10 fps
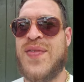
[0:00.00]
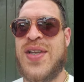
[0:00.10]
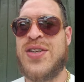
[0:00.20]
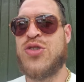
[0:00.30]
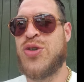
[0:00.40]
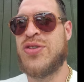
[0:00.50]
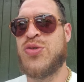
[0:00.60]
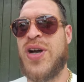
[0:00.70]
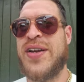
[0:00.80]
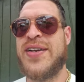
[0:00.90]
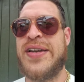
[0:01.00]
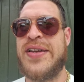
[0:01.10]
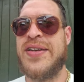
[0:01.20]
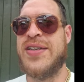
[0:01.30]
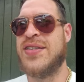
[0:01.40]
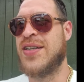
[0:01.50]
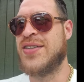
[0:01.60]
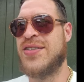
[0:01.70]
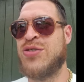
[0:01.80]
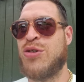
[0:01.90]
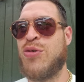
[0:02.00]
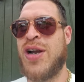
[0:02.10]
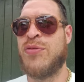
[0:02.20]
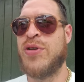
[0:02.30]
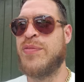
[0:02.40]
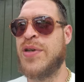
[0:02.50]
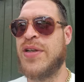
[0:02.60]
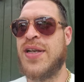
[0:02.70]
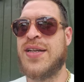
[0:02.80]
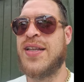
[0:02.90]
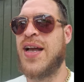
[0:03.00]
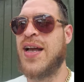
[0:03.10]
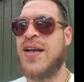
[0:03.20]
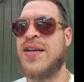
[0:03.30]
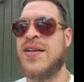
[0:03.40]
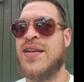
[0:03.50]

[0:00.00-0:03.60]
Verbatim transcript: and he drinks wine again. He's like, drink wine with me. I'm like, nah.